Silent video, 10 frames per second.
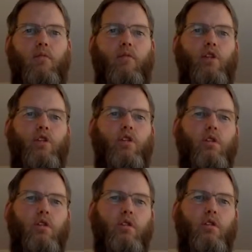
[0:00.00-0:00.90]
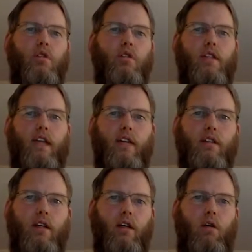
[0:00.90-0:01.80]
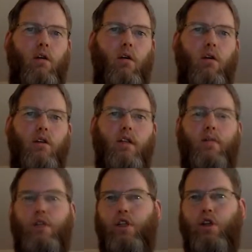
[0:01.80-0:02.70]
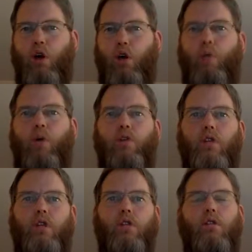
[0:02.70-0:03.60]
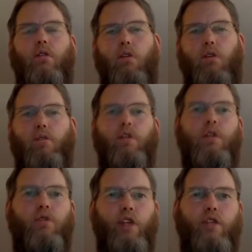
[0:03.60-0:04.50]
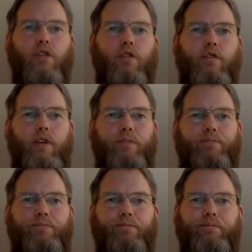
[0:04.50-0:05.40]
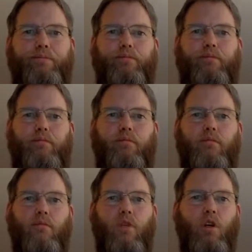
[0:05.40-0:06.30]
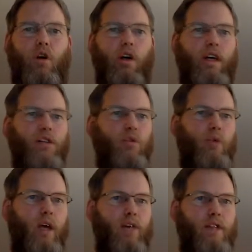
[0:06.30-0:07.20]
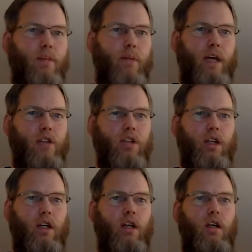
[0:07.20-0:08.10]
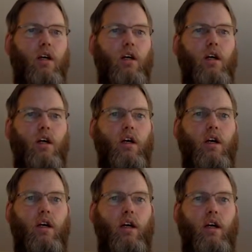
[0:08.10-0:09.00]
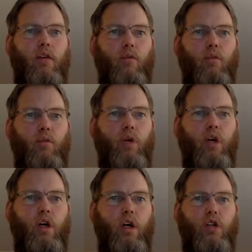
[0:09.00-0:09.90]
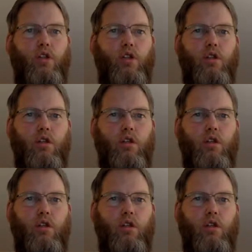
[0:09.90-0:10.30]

virtual synthesizer or some digital audio workstation or music notation software. Okay, so we have some patch here which